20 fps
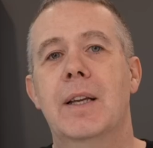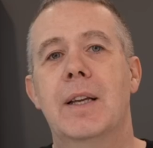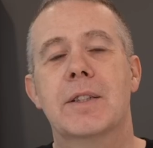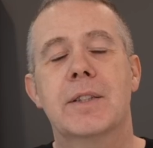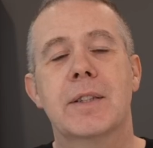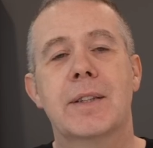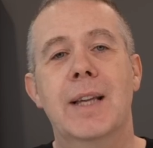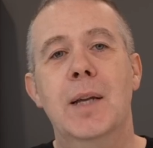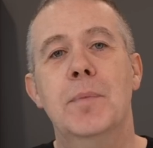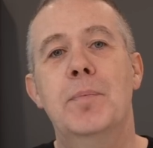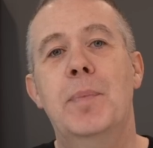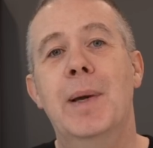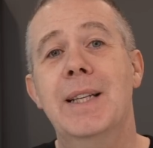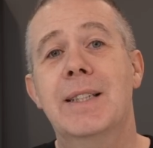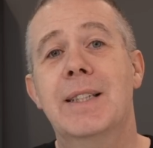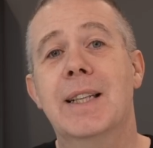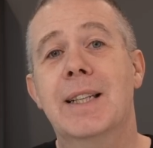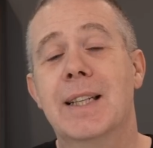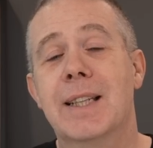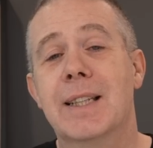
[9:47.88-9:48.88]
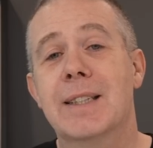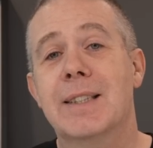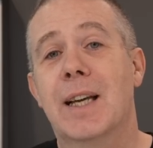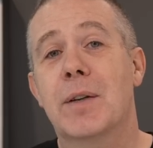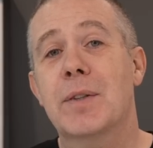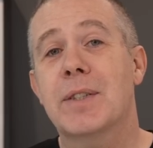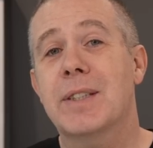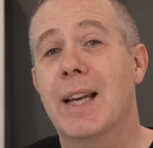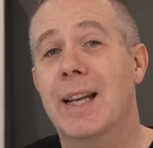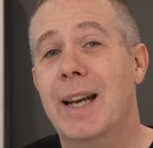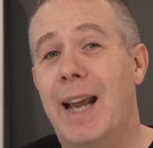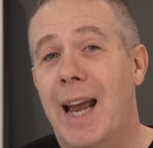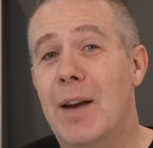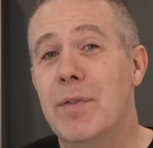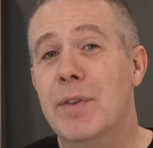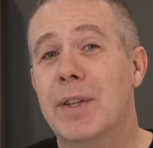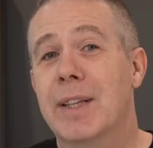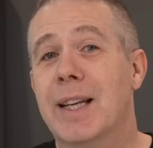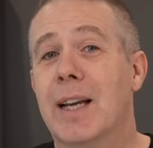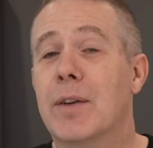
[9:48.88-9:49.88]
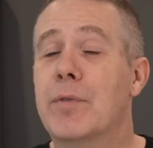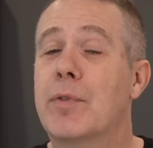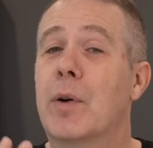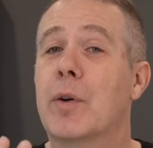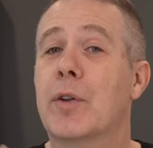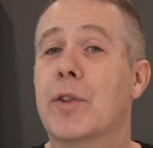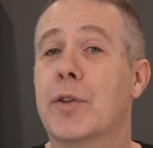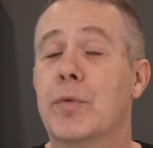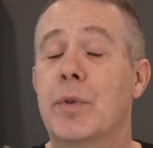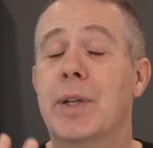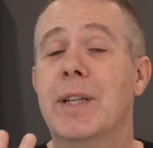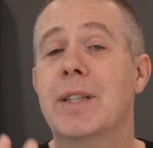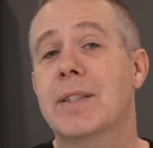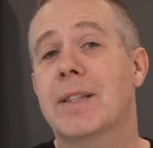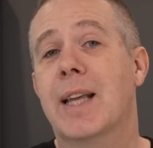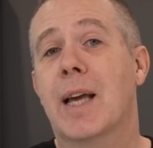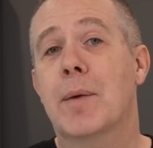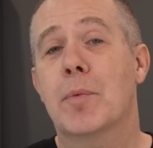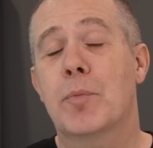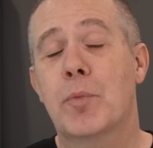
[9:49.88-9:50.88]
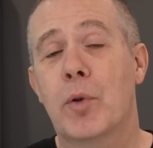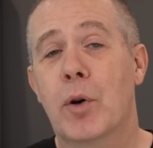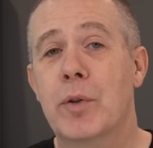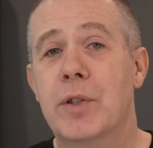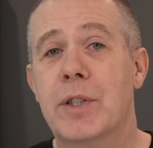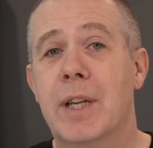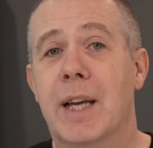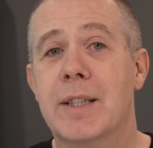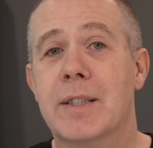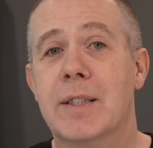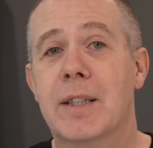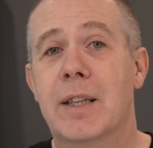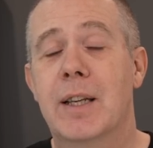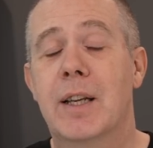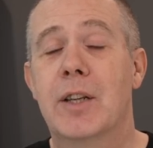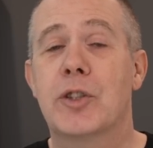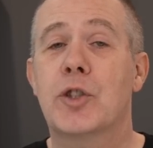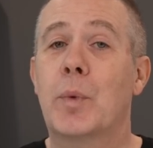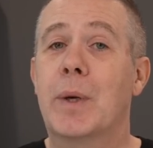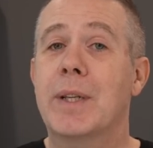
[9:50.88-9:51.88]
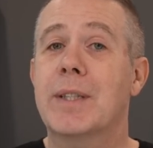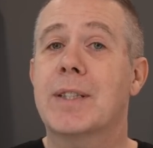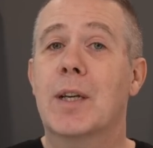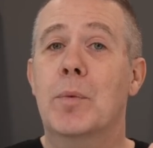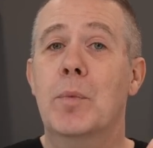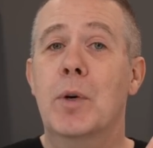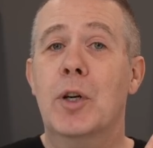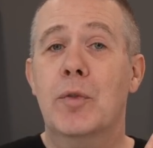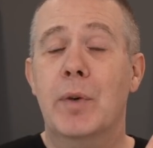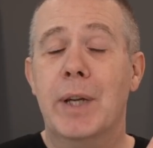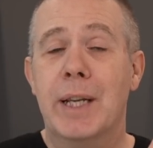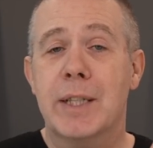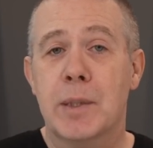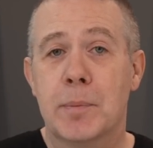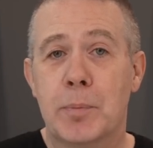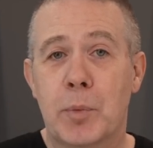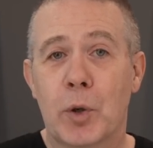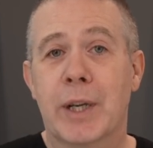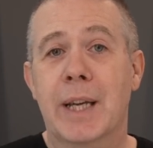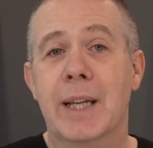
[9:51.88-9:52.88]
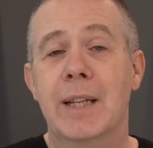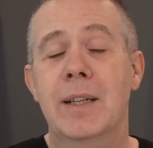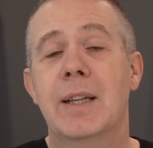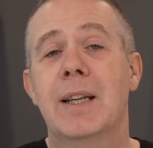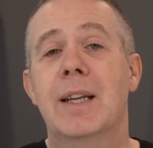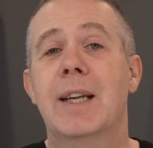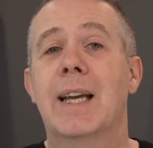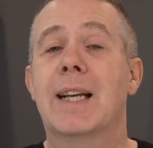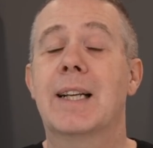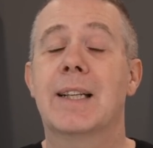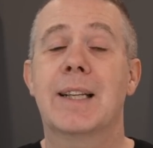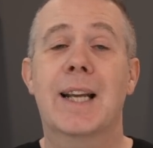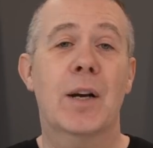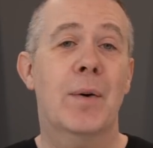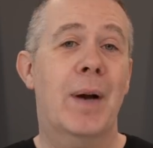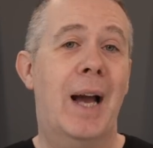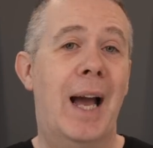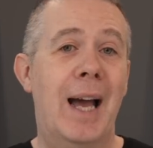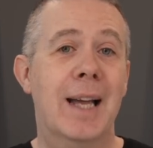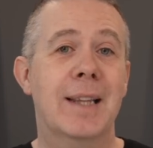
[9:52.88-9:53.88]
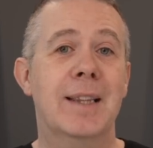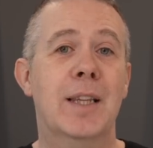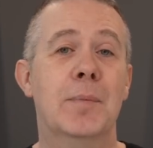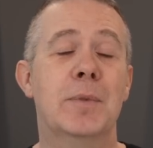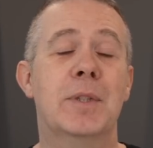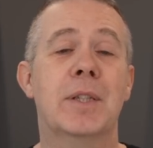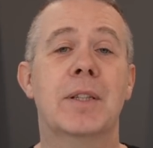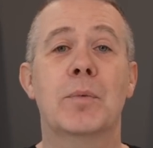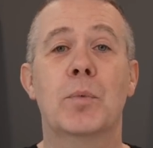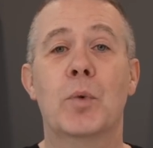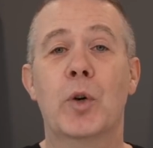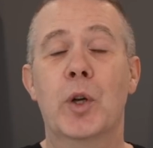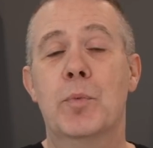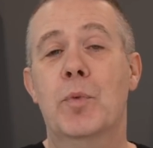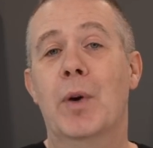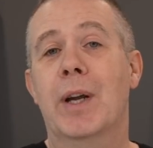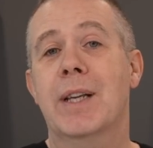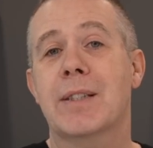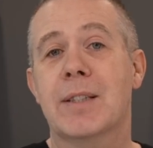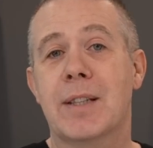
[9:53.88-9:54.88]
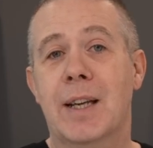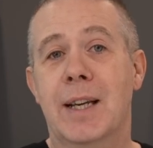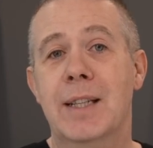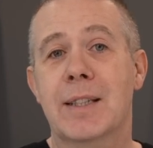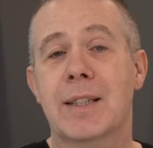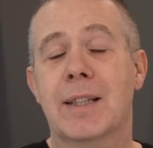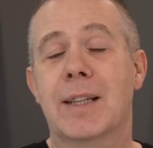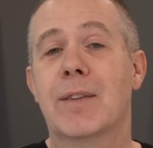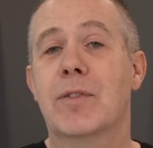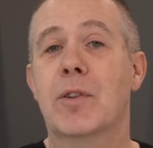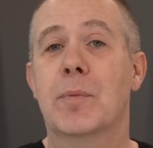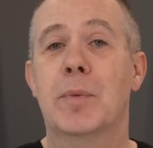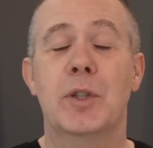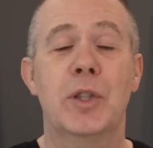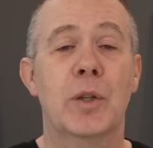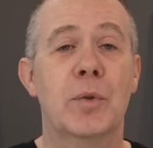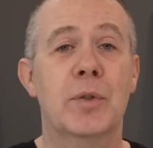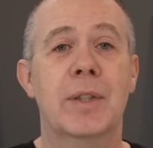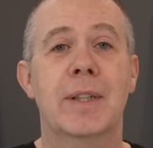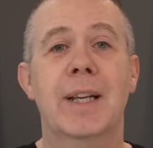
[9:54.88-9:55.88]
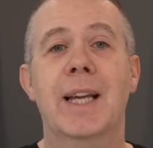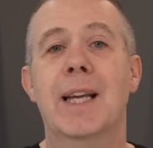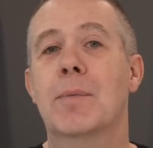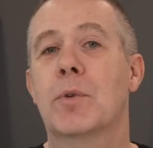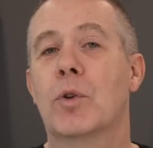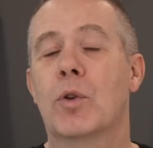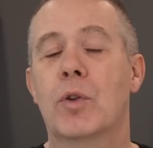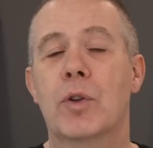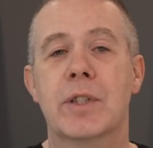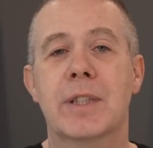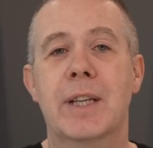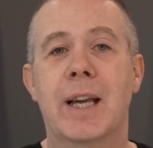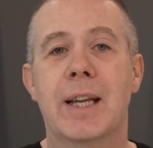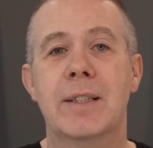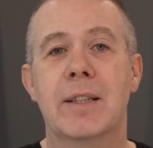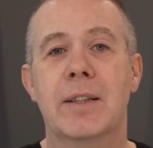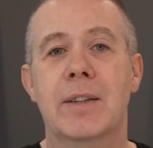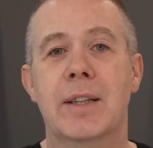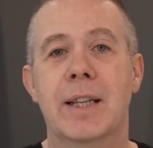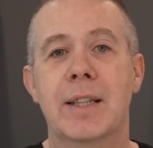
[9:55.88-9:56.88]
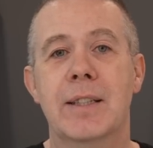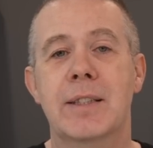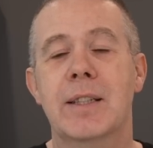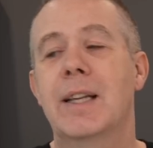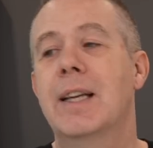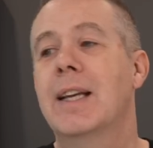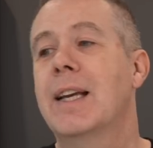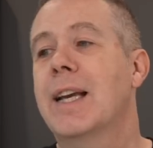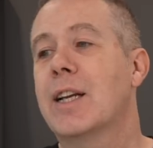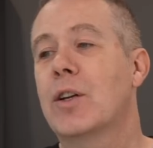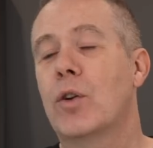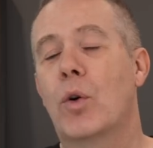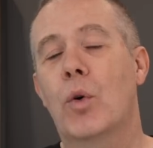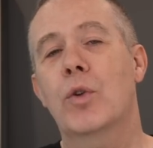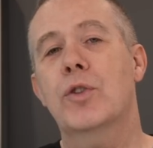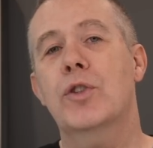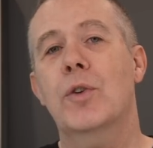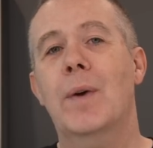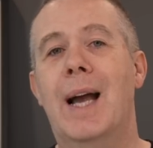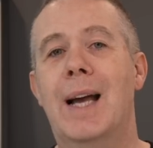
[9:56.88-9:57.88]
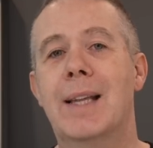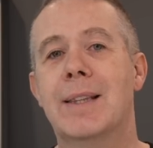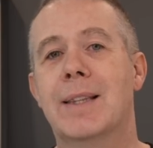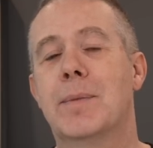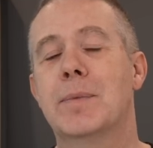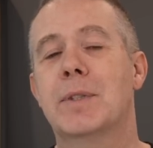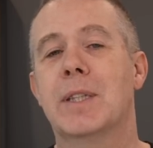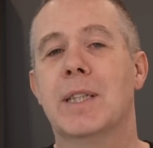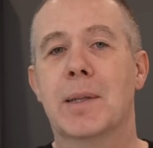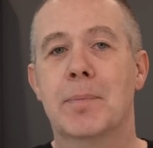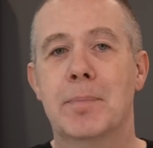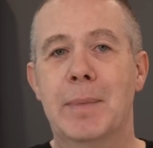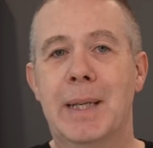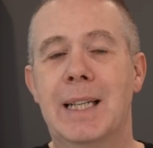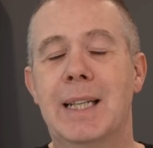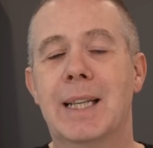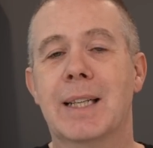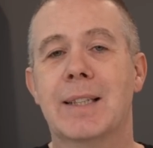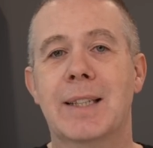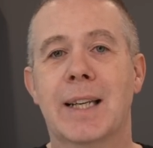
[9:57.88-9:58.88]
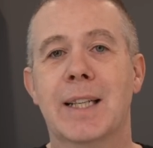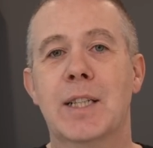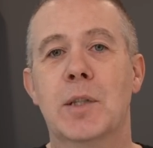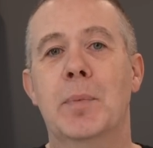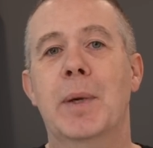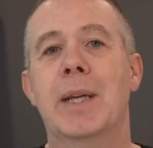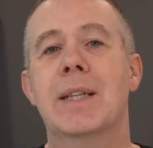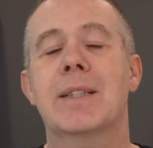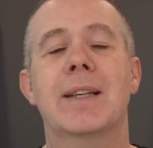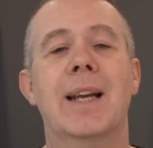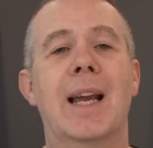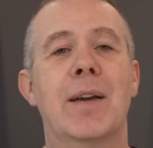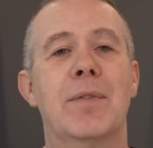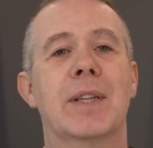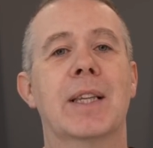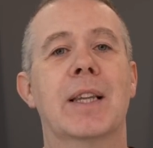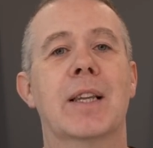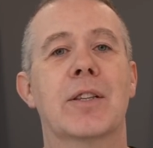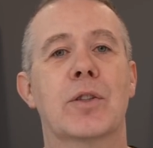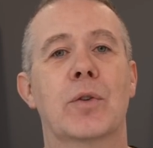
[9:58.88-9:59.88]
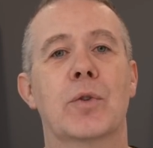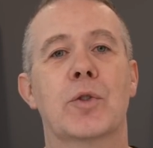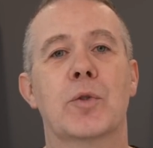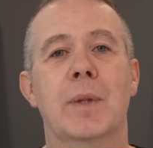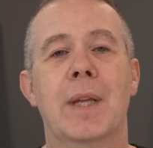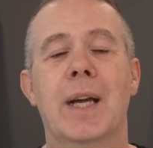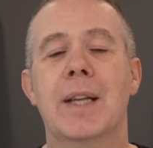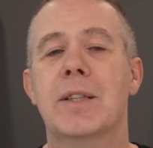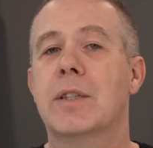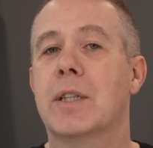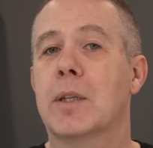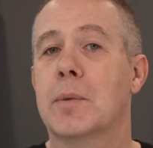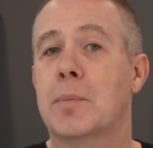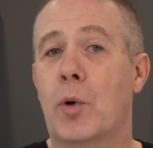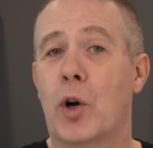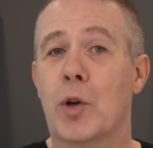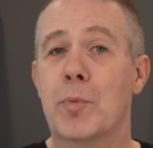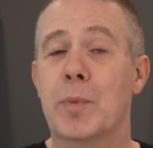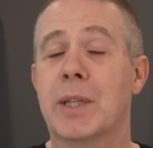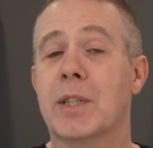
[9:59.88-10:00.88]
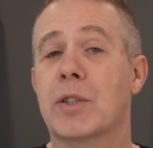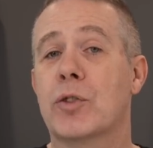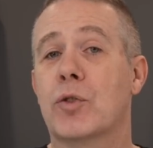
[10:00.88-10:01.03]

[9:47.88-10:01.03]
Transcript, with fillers: So that basically has now set everything up for a three-step process. So when someone creates a booking, it'll now add them to the WordPress site, give them a username and all those kinds of things. It'll also add them to the Amelia database and everything that goes with that, so your appointment is